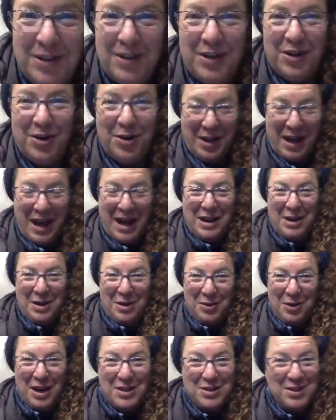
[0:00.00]
Okay,
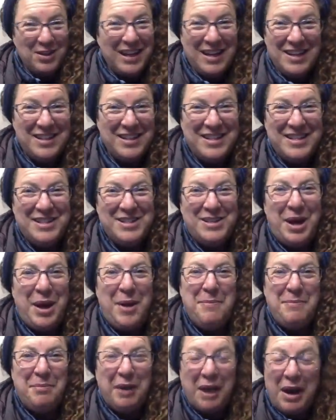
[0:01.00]
congratulations.
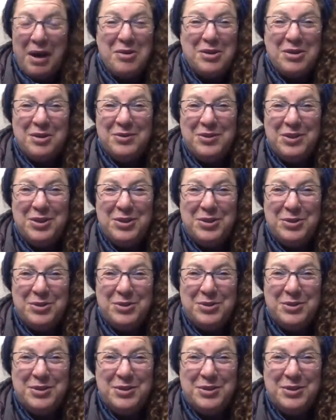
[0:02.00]
I'm proud of you.